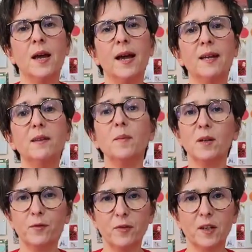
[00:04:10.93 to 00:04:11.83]
And the
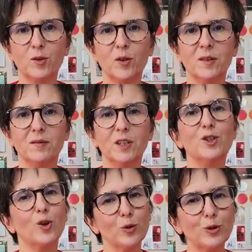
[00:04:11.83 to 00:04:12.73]
manufacturer
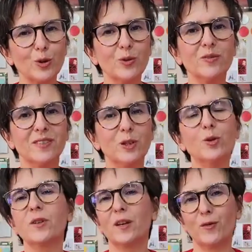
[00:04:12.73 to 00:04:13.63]
is also
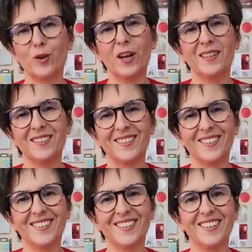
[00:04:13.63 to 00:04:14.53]
looking for
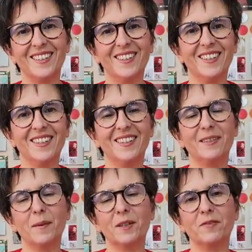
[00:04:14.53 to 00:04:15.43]
answers.
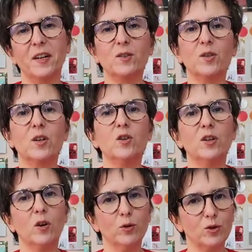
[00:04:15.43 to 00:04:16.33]
The manufacturer
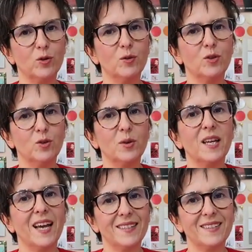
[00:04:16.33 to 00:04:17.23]
also usually
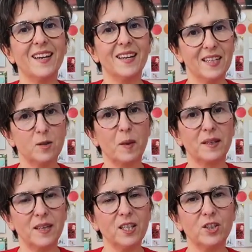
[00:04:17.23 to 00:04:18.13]
has an
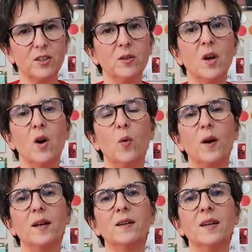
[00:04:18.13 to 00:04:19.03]
expectation
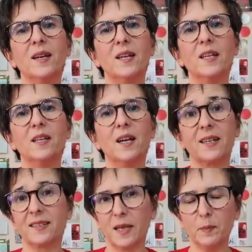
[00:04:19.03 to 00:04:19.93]
when he
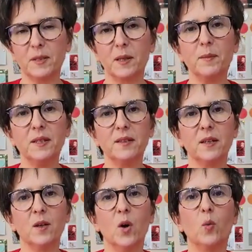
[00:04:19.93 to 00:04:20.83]
accepts a
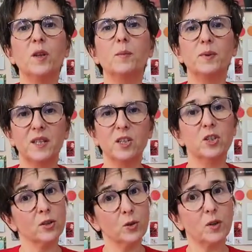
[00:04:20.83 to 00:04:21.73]
meeting with a
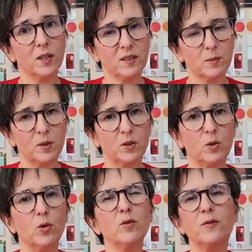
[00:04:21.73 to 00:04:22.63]
potential new customer.
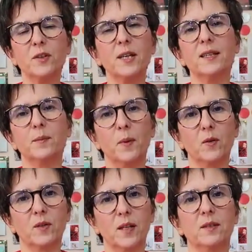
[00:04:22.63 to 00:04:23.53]
So don't forget
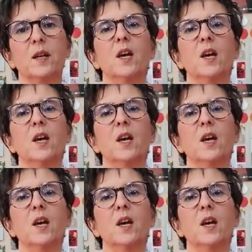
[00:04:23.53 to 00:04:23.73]
about that.